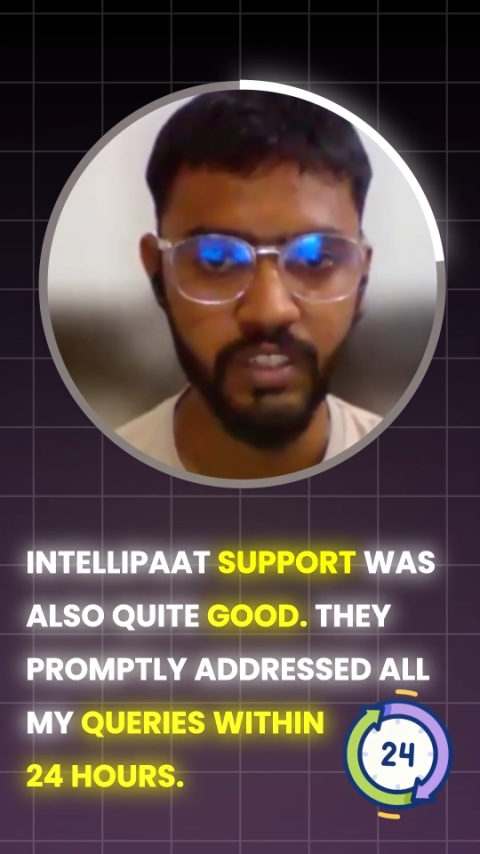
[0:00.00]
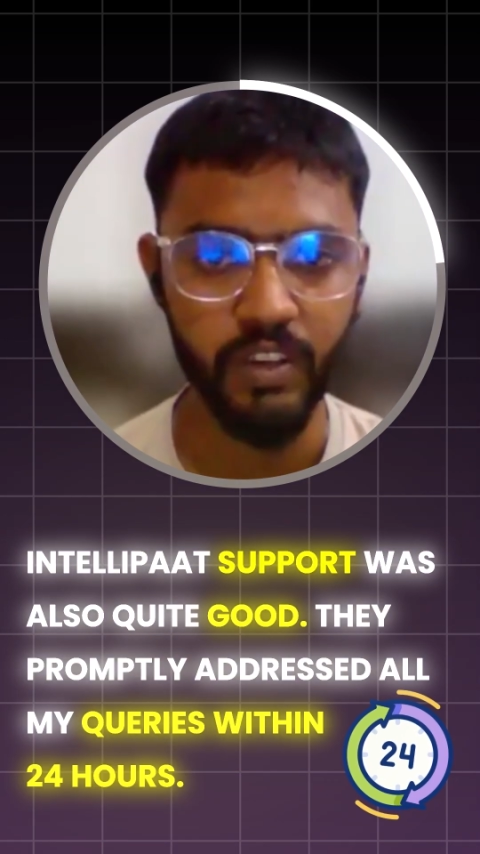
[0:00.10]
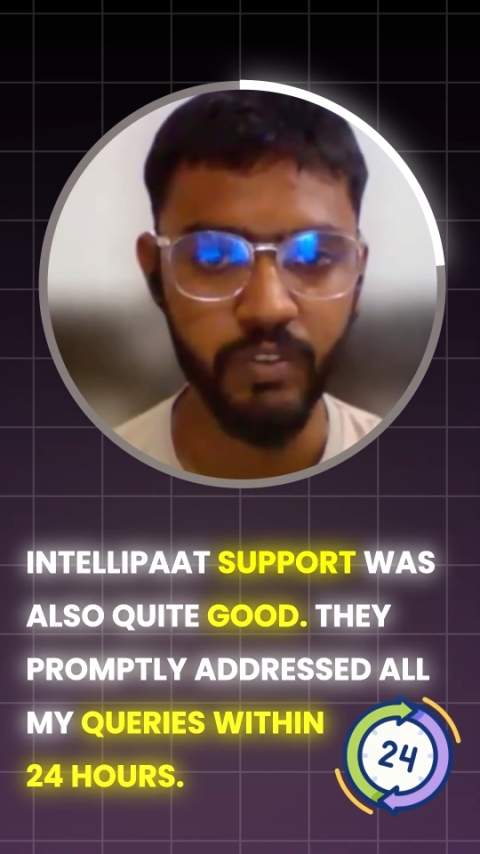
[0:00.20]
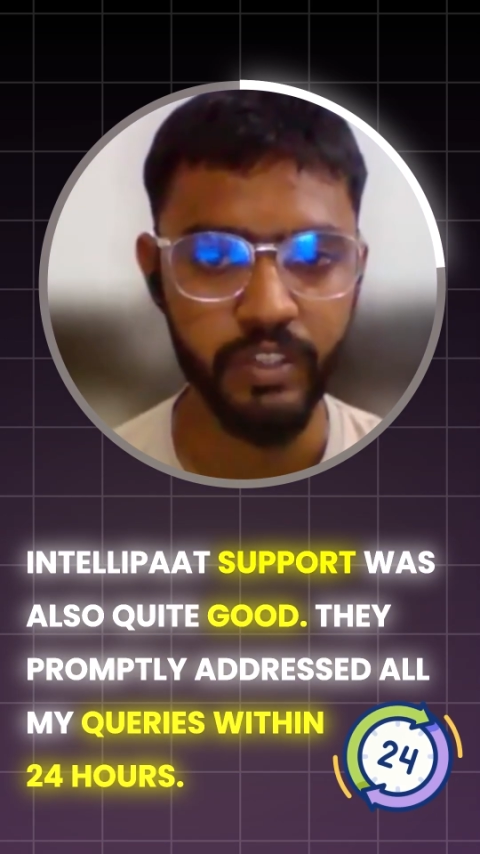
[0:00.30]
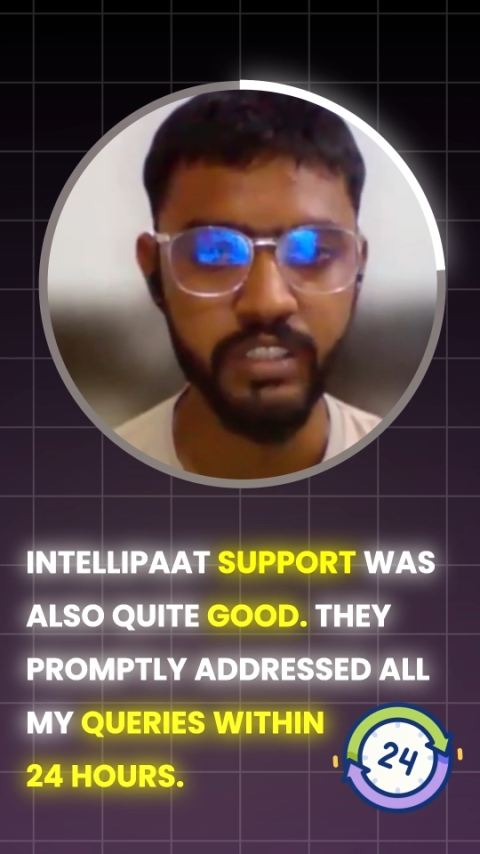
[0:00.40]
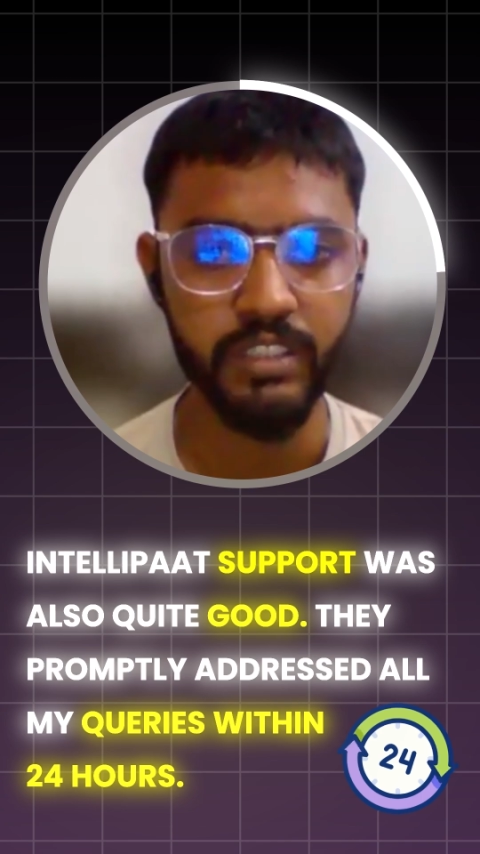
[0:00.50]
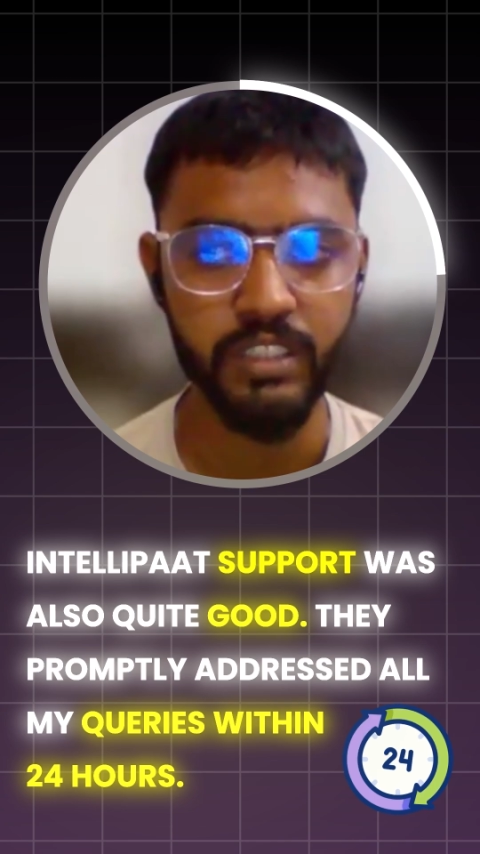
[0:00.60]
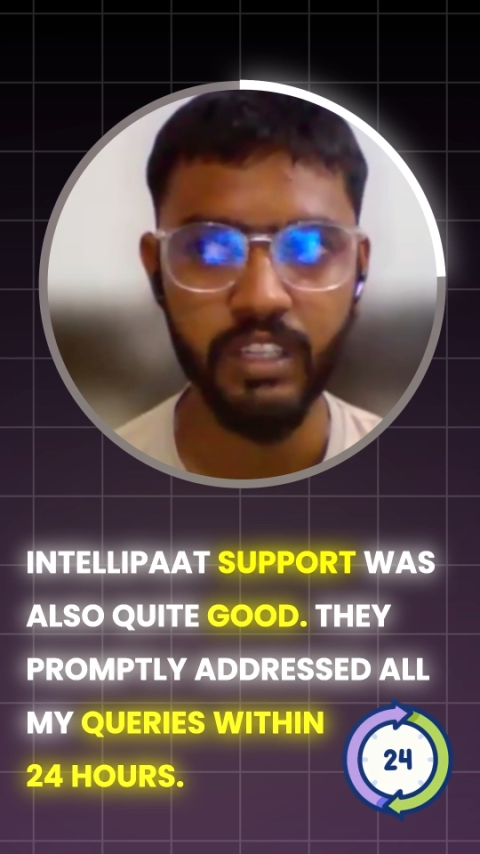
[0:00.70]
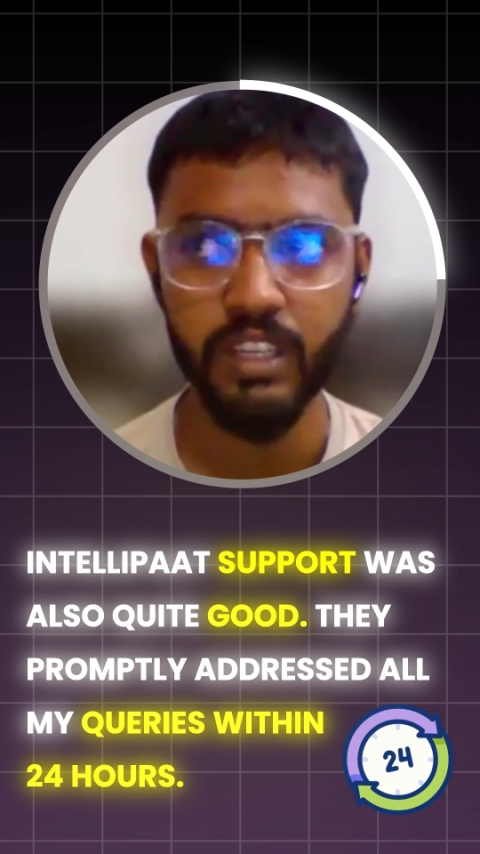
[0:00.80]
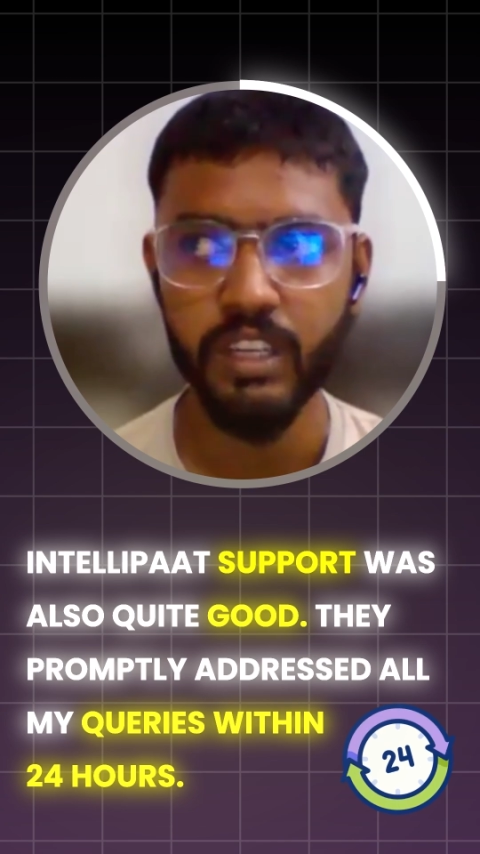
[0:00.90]
They always
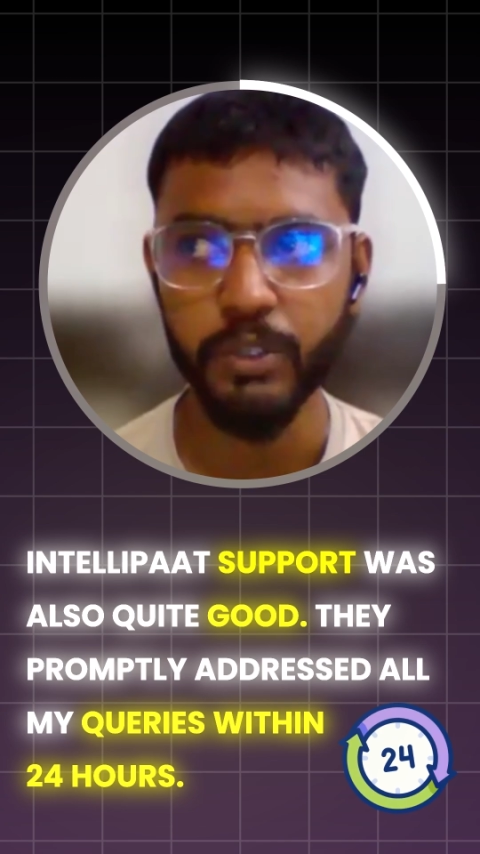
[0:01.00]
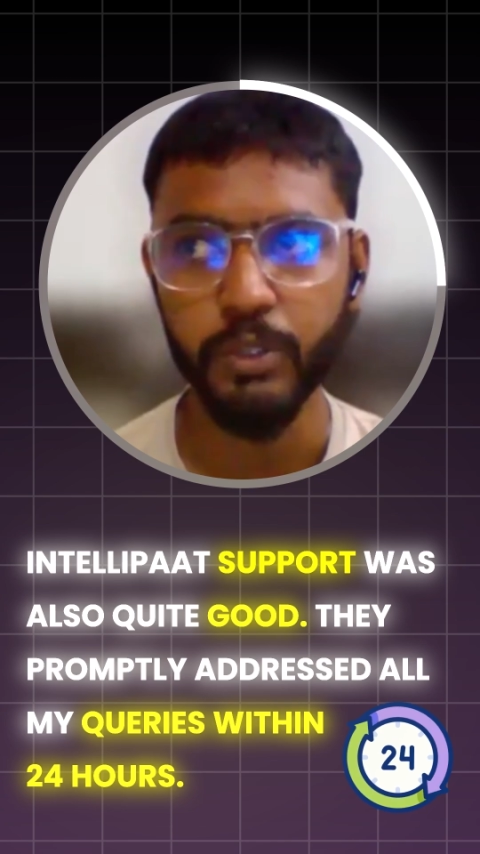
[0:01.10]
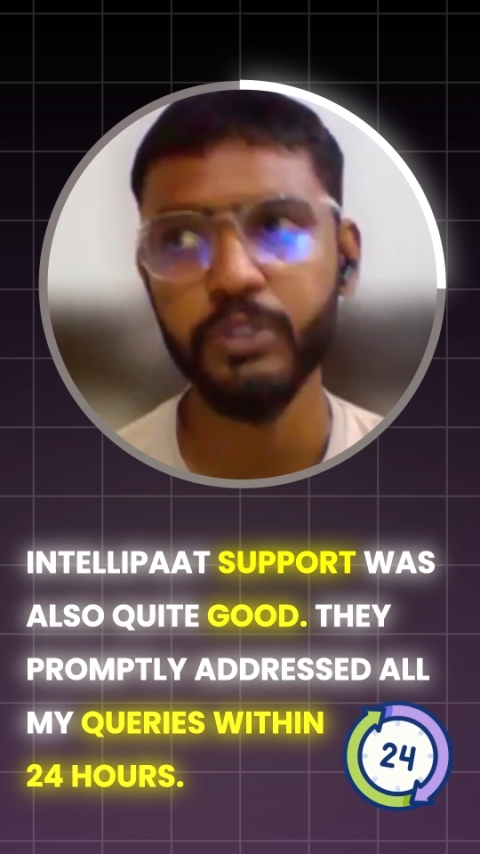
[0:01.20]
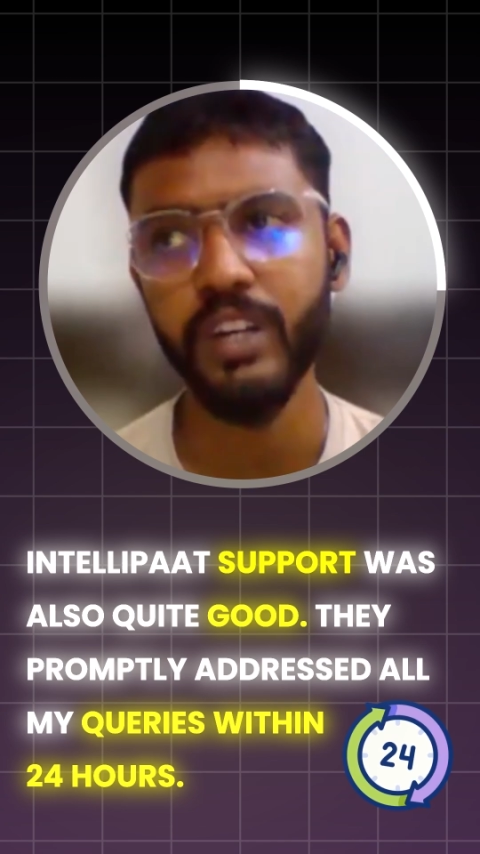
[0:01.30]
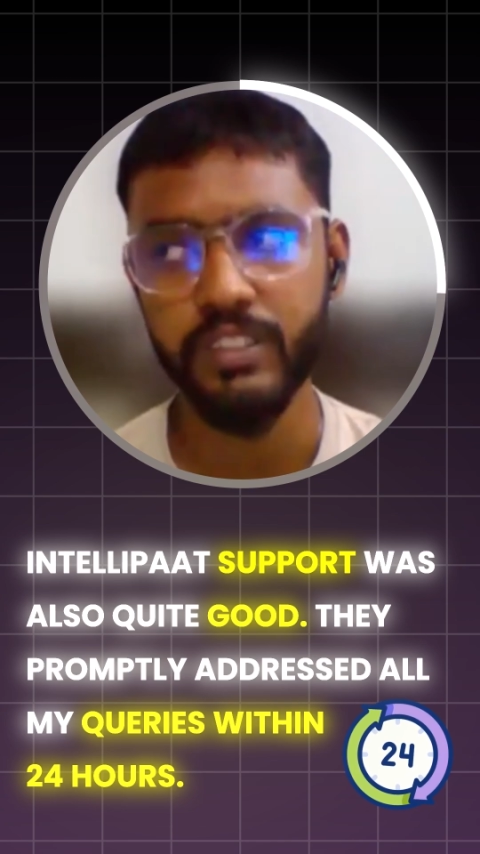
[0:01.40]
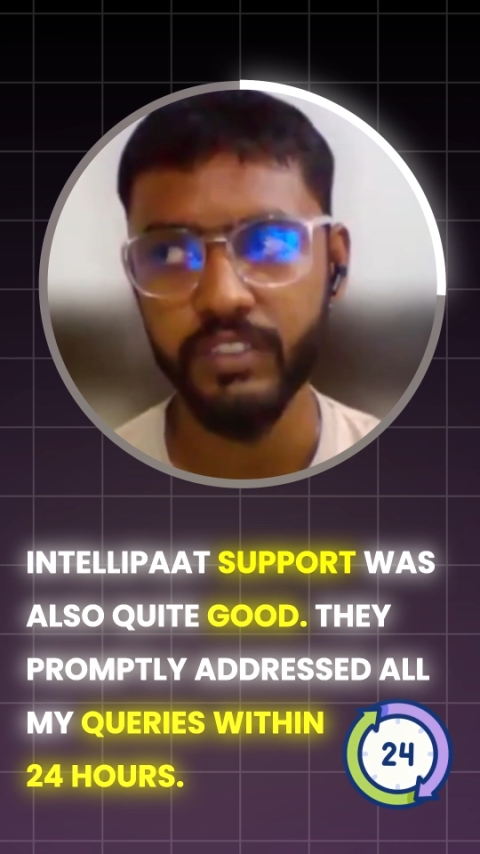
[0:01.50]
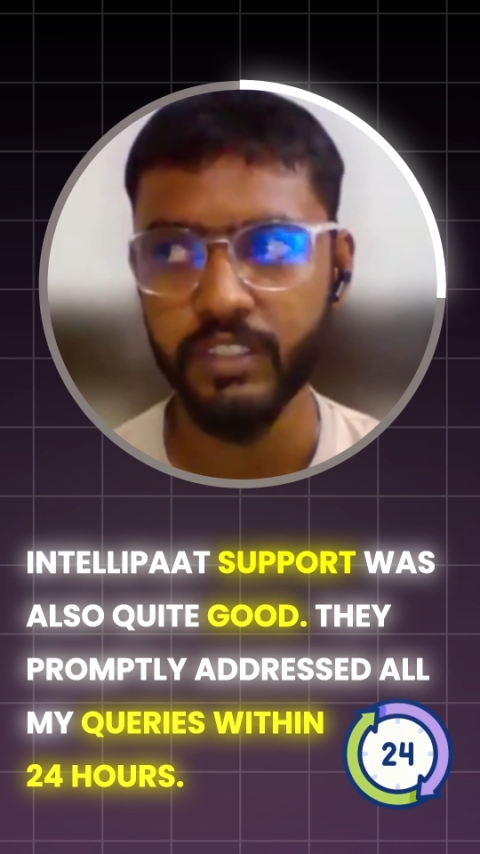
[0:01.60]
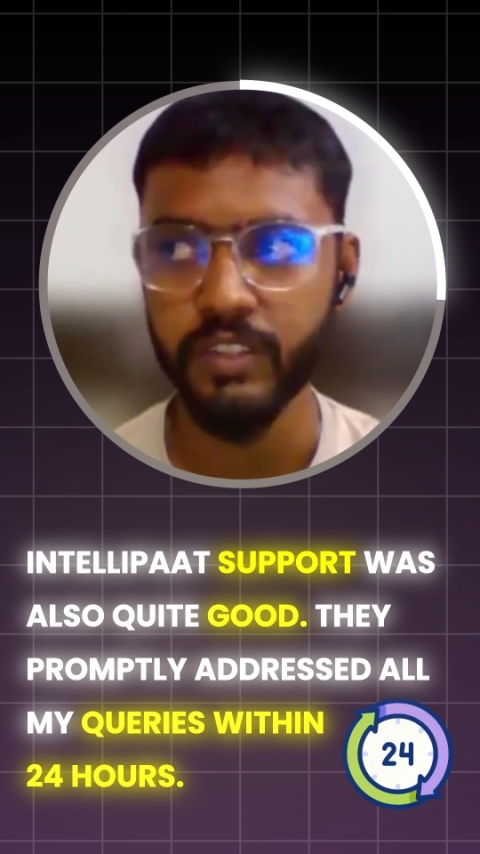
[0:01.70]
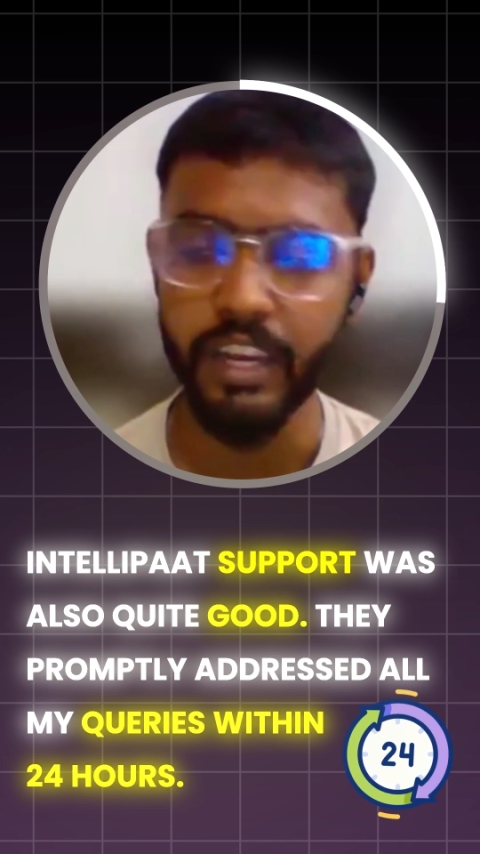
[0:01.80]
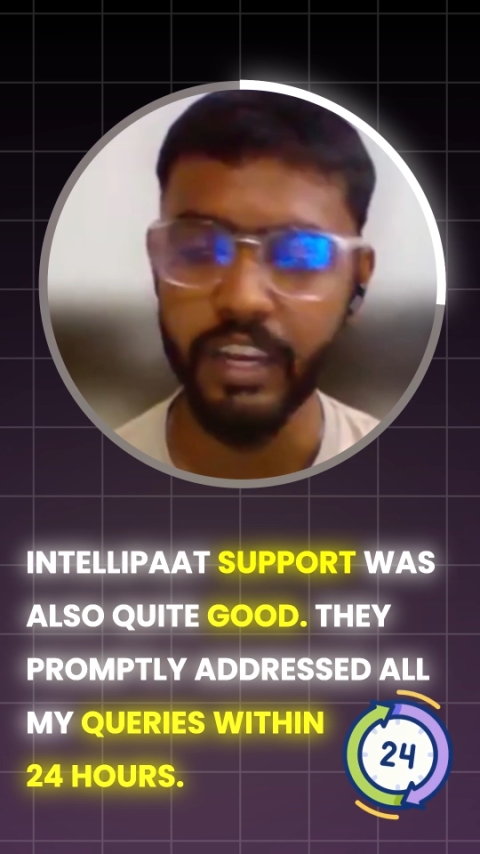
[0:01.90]
uh, used to answer